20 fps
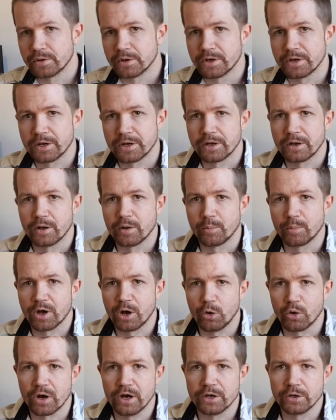
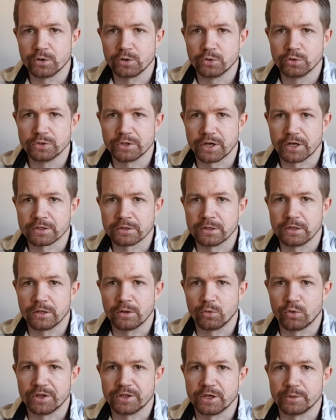Brauerei Unertl,
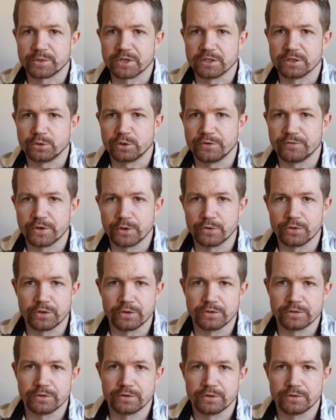when I'm gonna
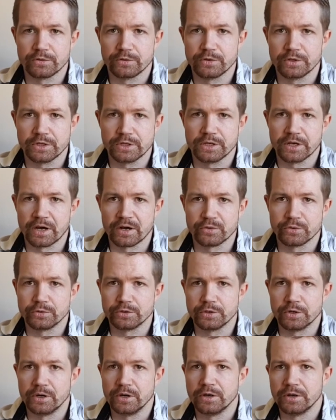review the
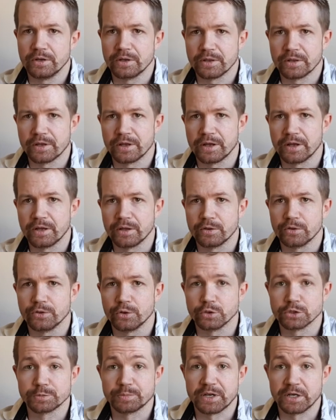other
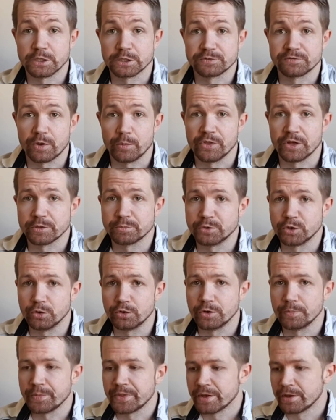those beers from that
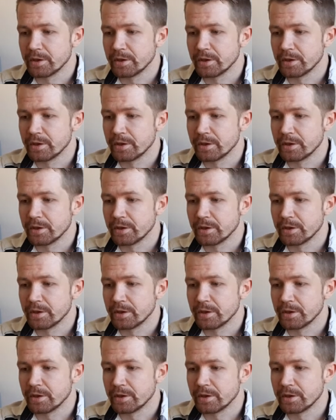brewery.